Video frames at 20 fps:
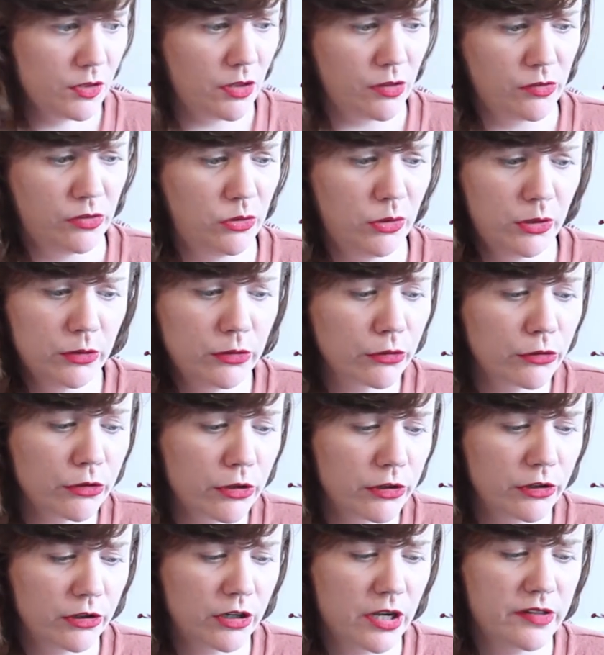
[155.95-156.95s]
So you can learn
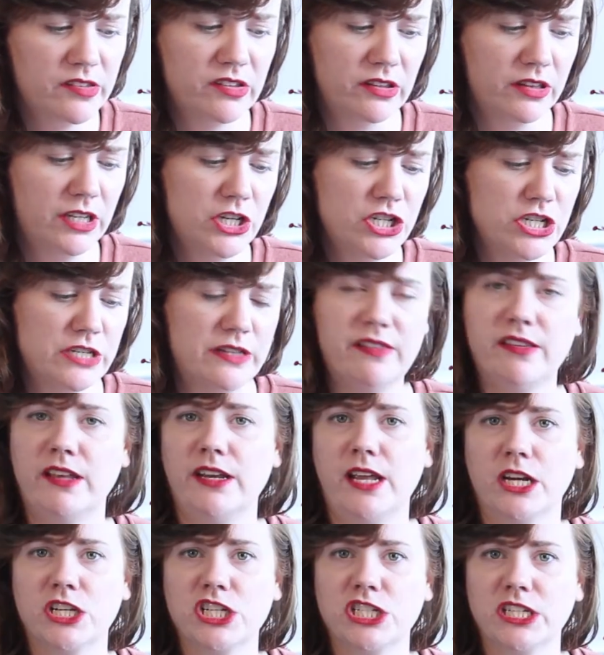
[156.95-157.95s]
all your constellations and
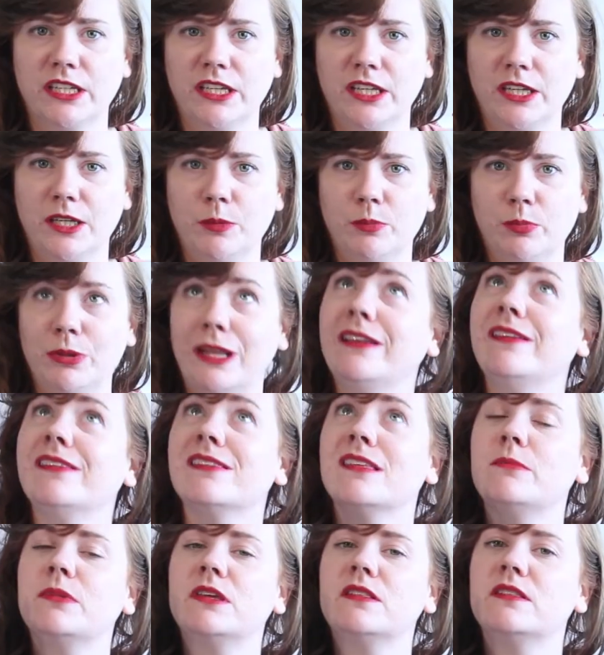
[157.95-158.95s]
actually place
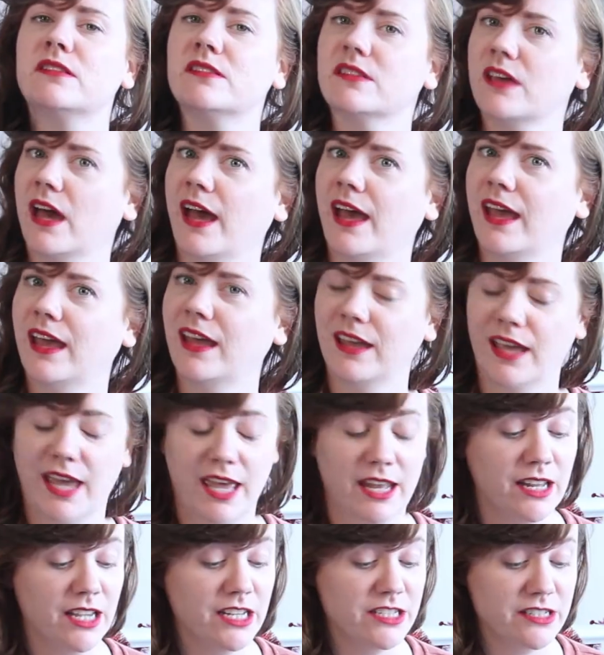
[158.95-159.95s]
them in the sky.
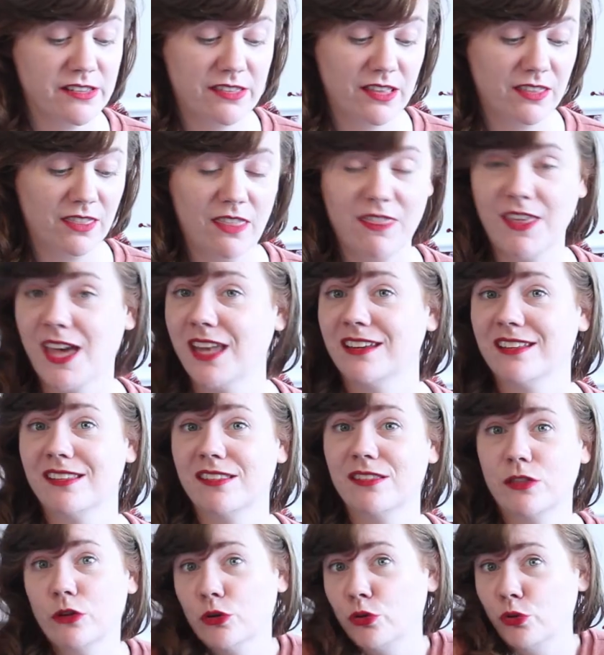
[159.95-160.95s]
And I just think that that
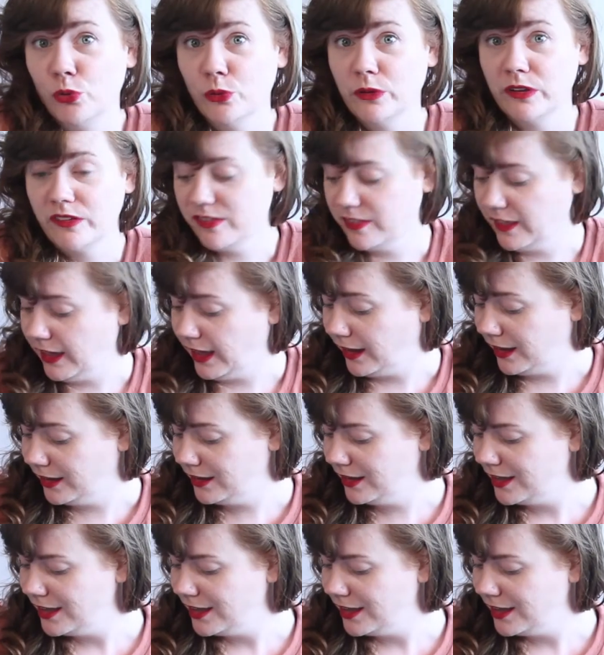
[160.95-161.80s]
is the coolest thing.